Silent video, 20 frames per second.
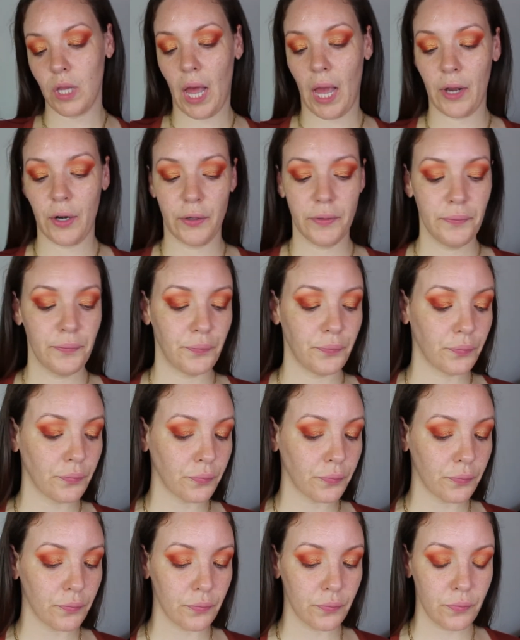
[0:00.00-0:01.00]
liner.
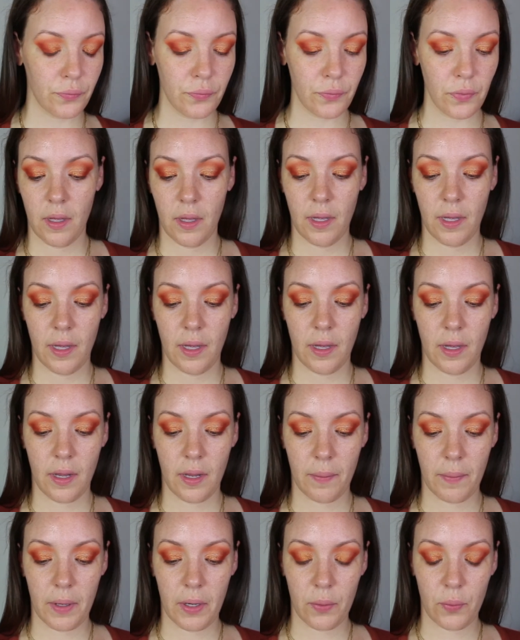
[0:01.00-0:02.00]
And
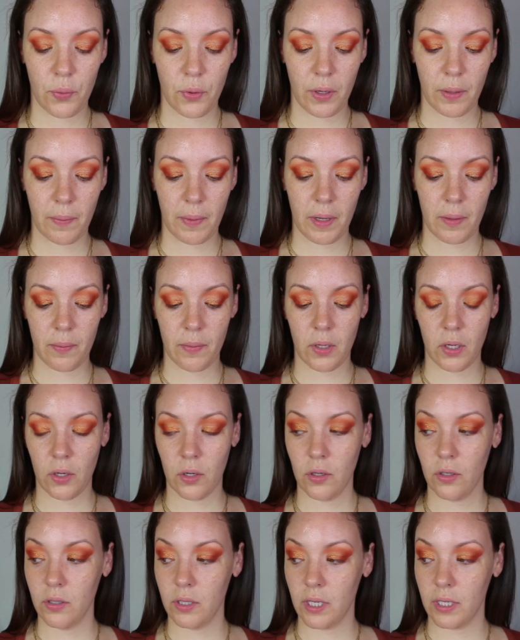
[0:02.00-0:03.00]
I'm going to bring my
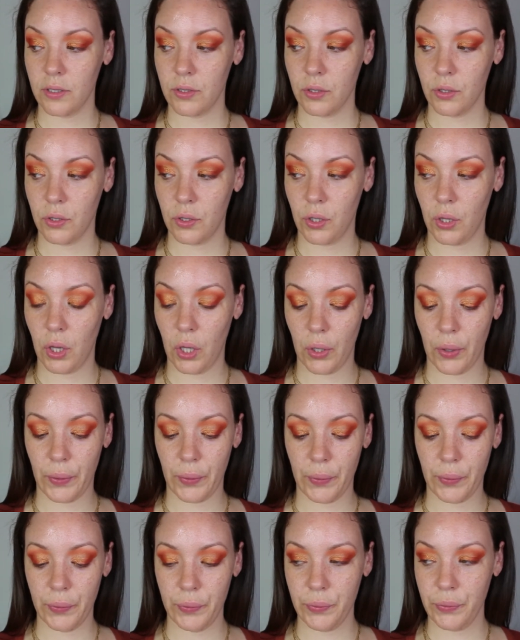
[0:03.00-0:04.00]
mirror nice and
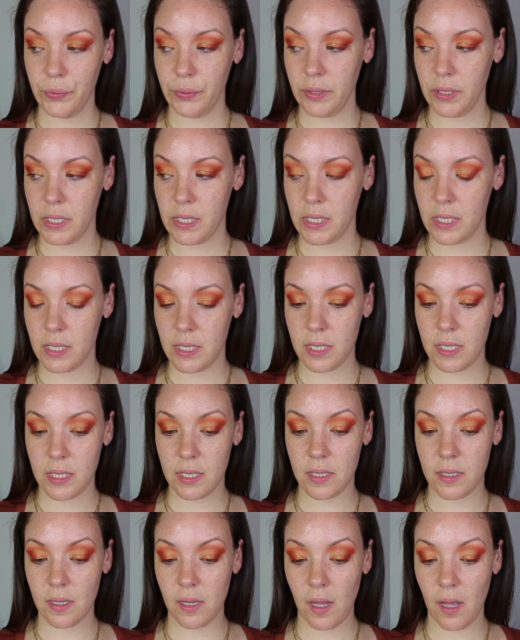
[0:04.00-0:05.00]
close.
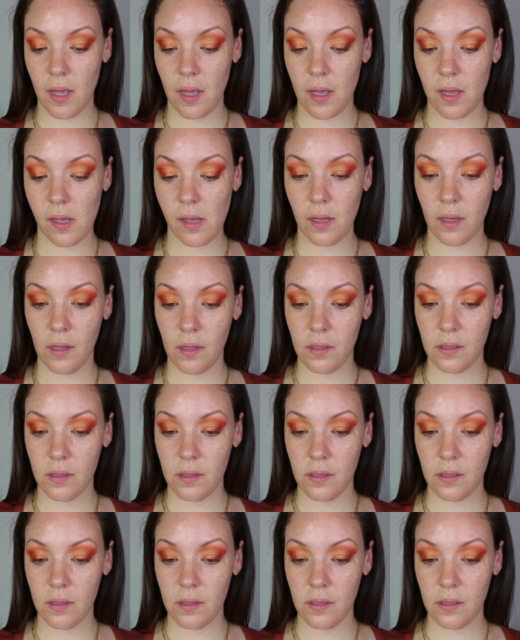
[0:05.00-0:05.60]
And